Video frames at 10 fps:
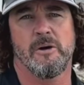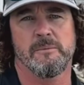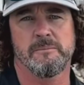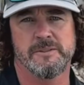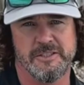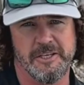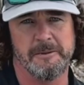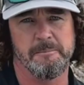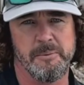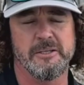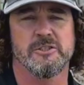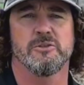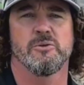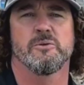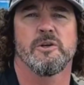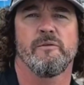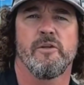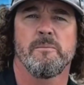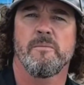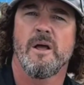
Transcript: I'm seeing big schools of them,